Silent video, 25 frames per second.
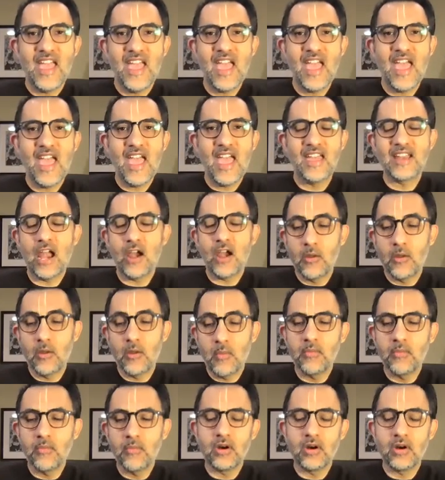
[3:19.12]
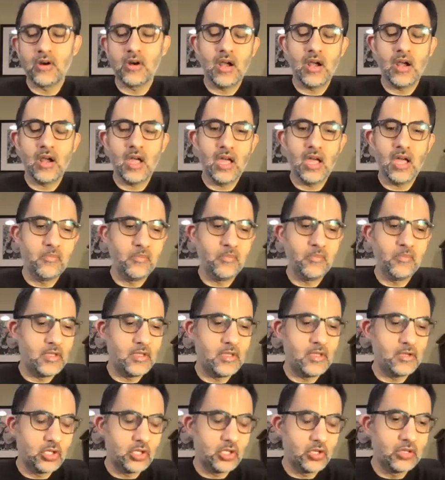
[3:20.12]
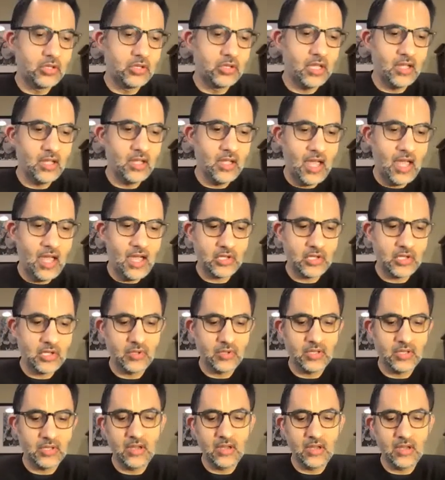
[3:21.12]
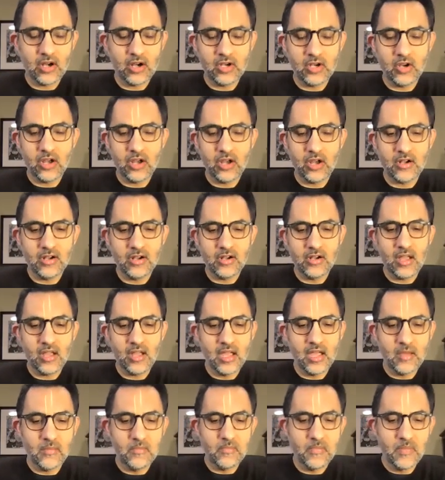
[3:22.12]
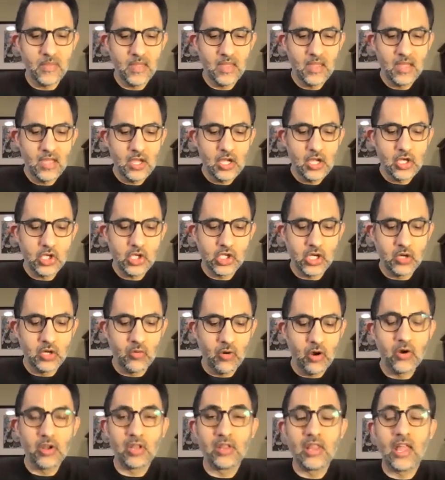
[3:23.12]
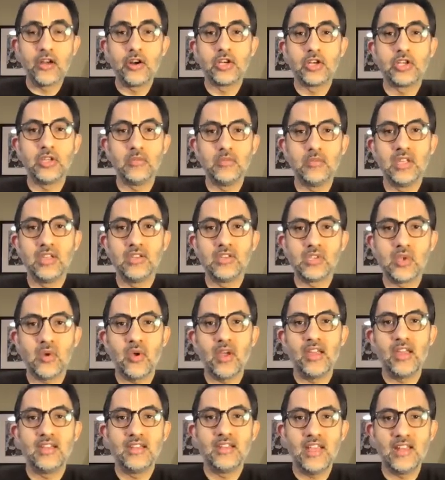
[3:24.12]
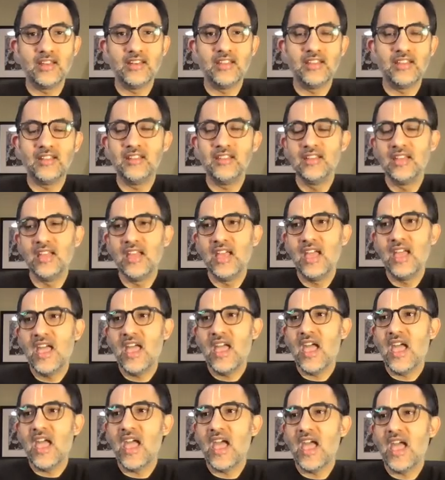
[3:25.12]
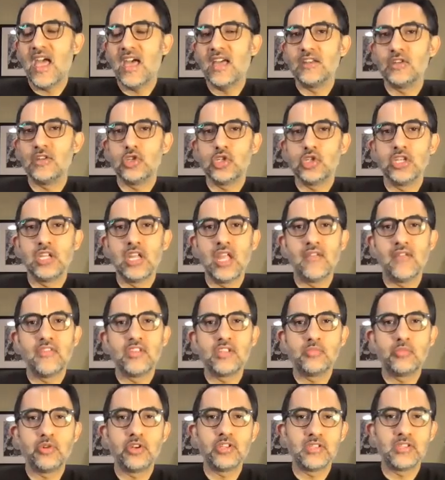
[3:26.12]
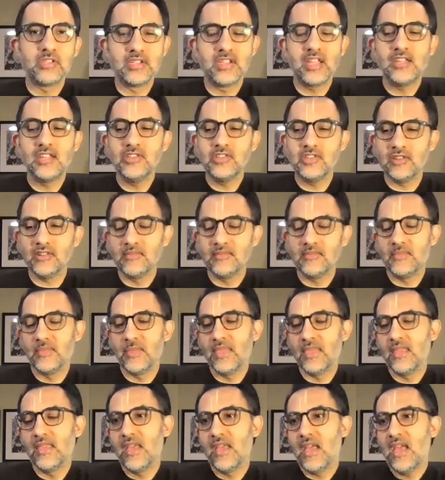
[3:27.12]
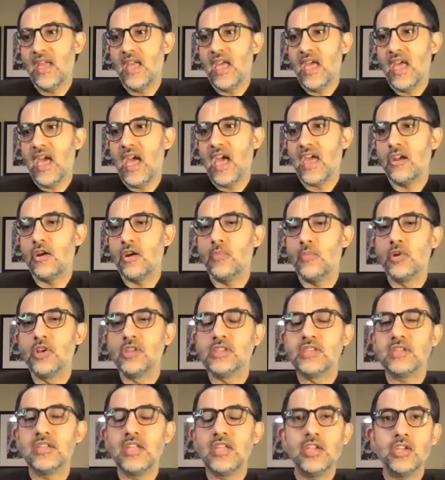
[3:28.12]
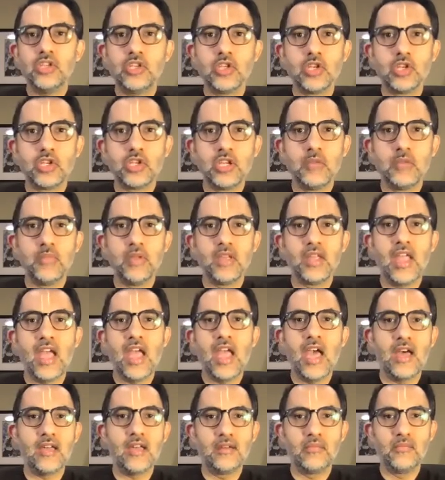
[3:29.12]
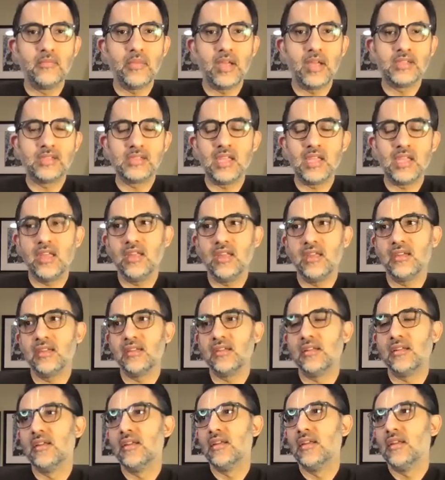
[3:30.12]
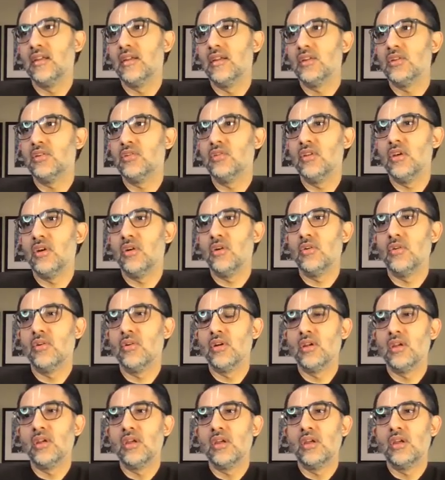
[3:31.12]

And I remember Shruti, actually, our daughter, she wrote a letter to me, so I attended, and she gave this presentation. And her presentation, she began by saying, "Dear